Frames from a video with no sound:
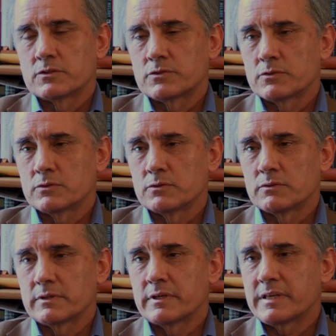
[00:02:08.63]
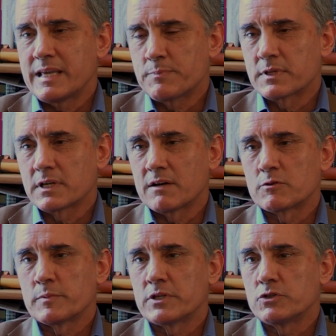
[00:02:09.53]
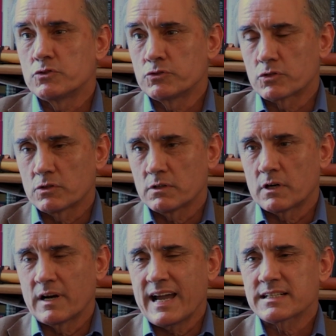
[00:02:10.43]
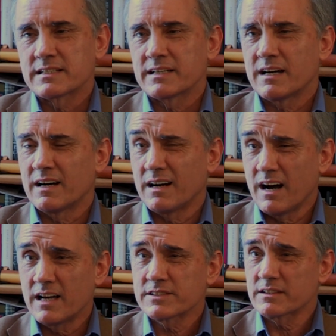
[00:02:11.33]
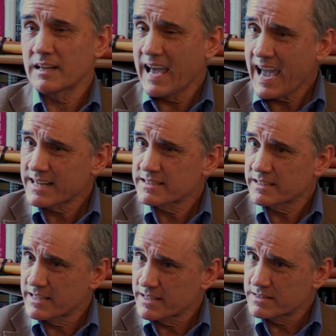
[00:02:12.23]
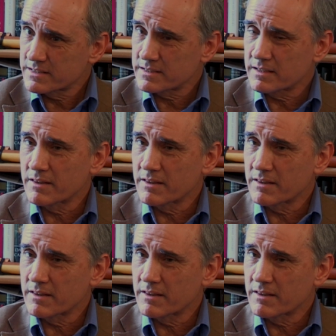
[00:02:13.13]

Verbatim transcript: to keep the government neutral are actually a hostile act against